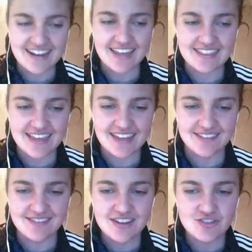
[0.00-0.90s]
And
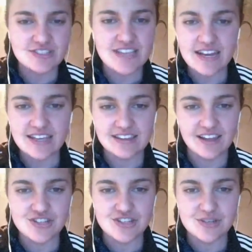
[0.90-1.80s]
then just getting
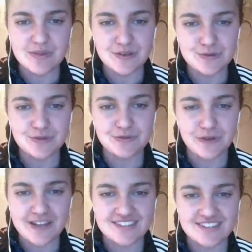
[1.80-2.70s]
lunch and meals with
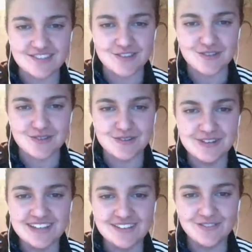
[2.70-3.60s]
friends is also
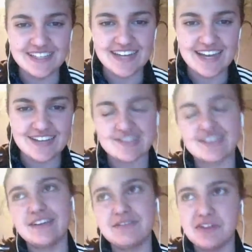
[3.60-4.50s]
really nice.
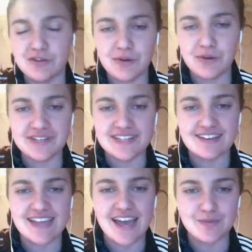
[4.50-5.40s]
And going
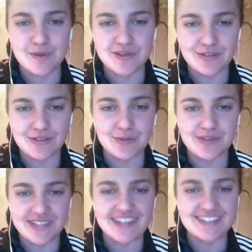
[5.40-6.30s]
downtown maybe over the
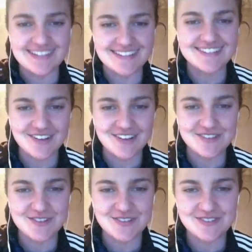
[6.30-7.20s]
weekend is
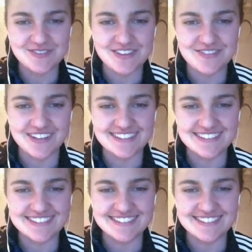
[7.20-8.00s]
also really fun.